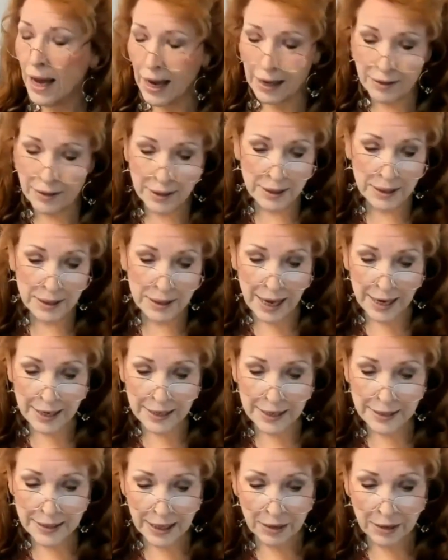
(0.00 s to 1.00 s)
and the
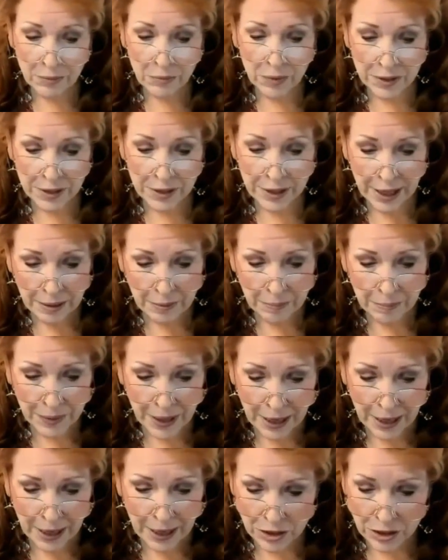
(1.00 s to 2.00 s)
light and what that
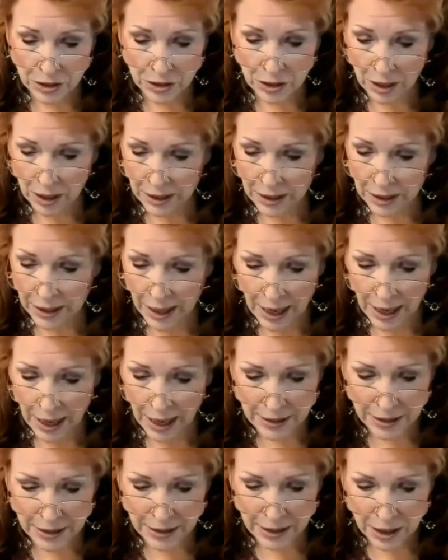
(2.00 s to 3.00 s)
implies in
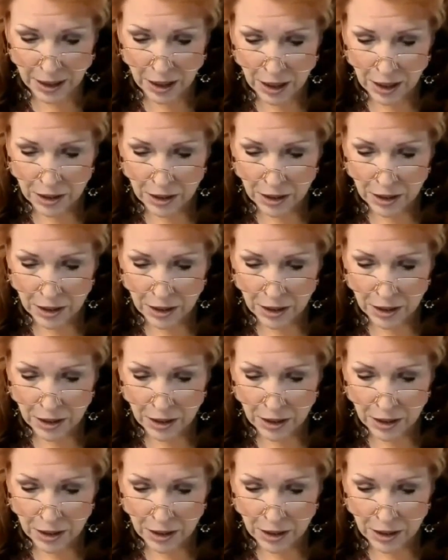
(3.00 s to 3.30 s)
us.